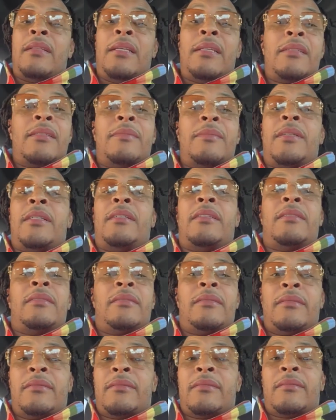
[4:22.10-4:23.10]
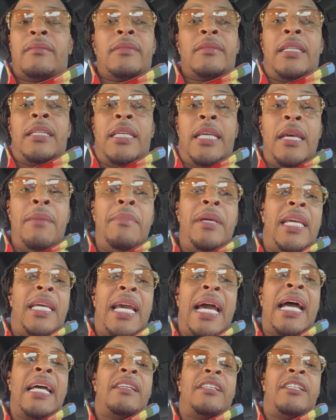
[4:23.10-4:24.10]
Listen, man. Gimme
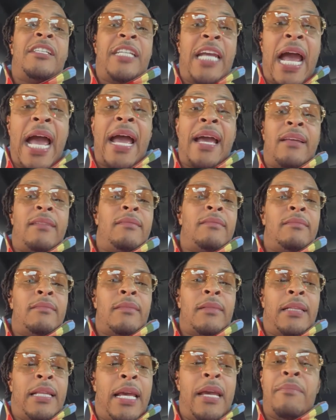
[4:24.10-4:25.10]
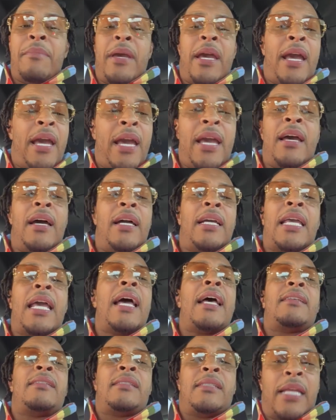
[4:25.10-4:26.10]
got, let me have
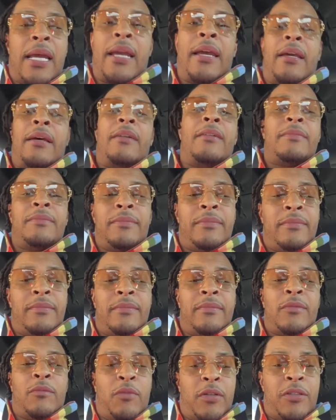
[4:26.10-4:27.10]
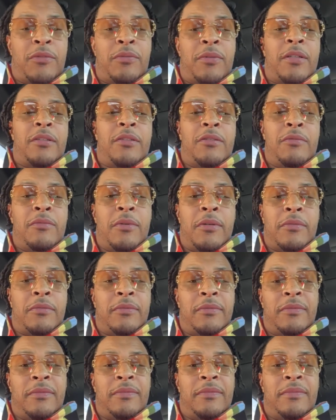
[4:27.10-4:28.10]
got stabbed. Which one you
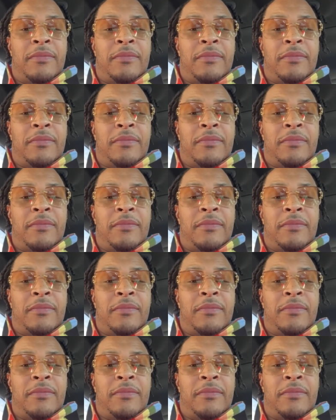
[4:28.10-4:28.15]
want?